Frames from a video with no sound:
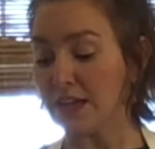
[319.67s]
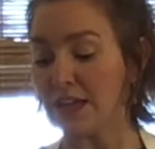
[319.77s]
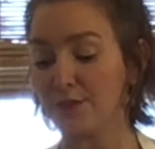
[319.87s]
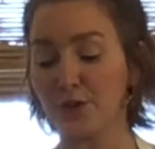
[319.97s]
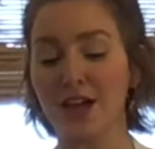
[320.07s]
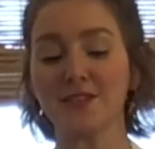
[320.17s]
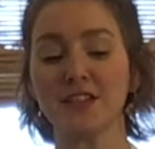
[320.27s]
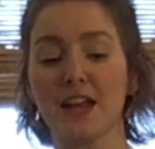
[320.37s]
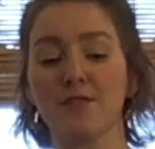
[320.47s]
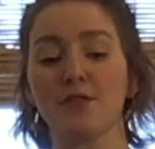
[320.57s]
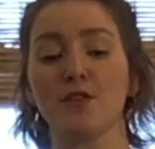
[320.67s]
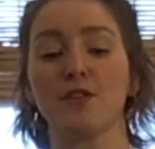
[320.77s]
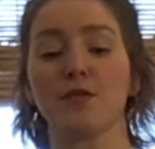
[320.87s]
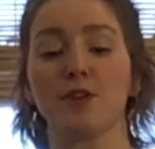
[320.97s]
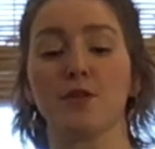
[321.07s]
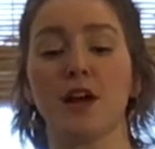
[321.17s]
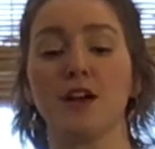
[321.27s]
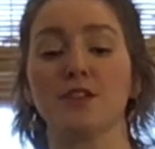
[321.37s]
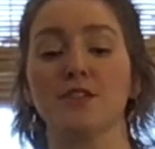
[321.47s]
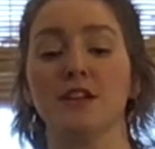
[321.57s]
If you have a knife though that
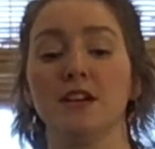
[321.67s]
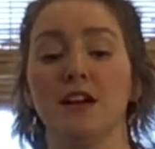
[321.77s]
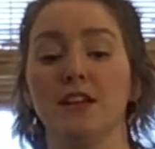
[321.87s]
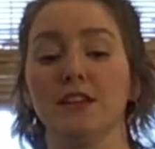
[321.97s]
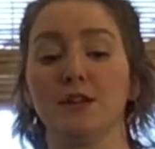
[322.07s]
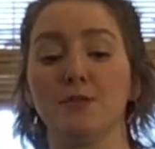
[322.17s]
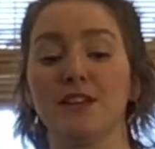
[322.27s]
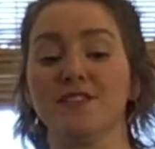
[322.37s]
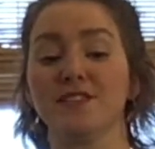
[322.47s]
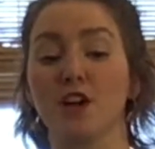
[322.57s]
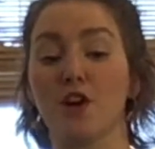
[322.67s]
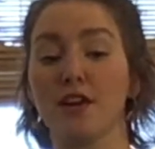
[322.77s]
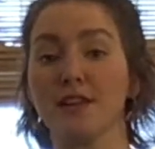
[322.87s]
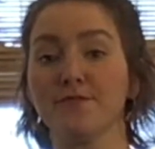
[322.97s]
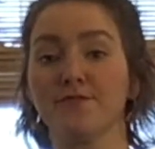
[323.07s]
requires a little bit of sawing,